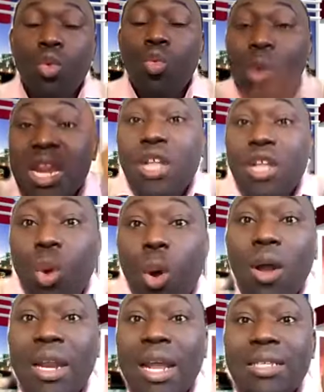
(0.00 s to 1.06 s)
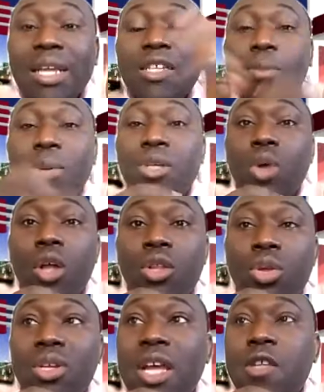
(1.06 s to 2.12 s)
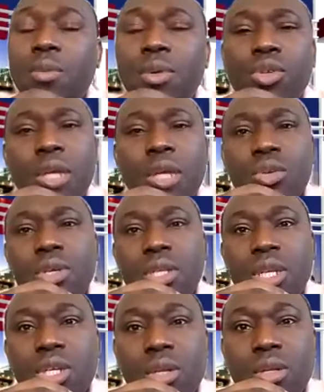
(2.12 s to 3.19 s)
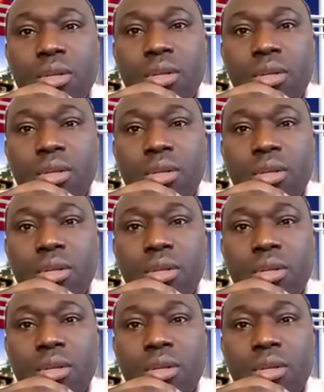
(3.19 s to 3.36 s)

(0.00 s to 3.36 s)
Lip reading: We need to understand spiritual authority and spiritual jurisdiction.